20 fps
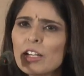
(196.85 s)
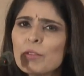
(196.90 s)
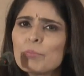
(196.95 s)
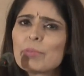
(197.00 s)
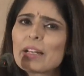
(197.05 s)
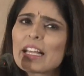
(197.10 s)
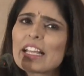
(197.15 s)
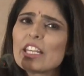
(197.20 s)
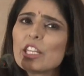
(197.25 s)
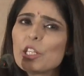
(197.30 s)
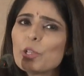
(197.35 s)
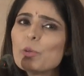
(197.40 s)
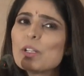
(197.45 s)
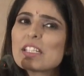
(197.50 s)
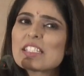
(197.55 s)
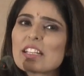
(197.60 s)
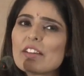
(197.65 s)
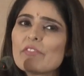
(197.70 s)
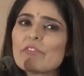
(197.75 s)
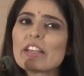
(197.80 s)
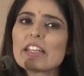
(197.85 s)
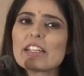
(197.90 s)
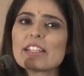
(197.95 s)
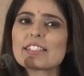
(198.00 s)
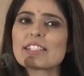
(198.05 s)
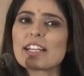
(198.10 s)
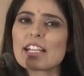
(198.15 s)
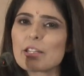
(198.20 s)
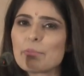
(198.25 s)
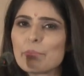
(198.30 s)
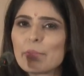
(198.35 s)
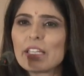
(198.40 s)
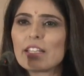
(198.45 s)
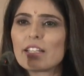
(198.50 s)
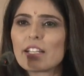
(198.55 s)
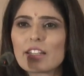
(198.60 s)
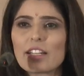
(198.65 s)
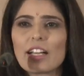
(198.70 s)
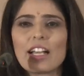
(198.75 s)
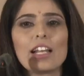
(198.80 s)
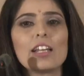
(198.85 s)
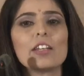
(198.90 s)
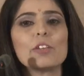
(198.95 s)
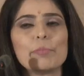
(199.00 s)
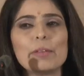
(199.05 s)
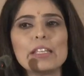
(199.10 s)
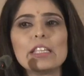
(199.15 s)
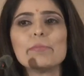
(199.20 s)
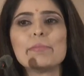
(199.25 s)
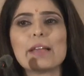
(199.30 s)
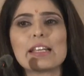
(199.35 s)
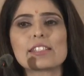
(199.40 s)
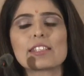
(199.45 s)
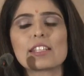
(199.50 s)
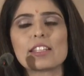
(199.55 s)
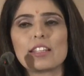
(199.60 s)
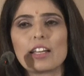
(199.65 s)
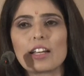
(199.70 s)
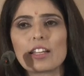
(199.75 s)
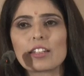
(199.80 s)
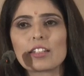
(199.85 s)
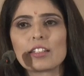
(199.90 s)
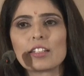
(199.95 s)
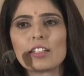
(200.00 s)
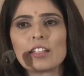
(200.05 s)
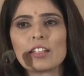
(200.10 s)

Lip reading: But I knew it somewhere inside me that I'll be the best at that.